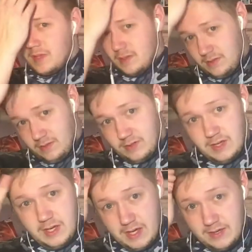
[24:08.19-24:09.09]

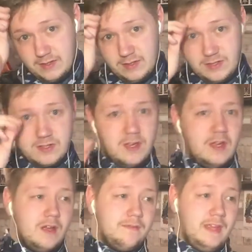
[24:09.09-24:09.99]
because
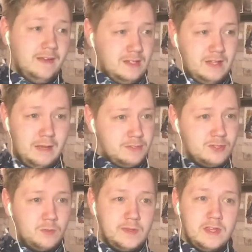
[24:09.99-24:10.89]
they ended the
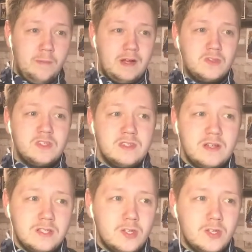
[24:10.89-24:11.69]
episode with it about to start,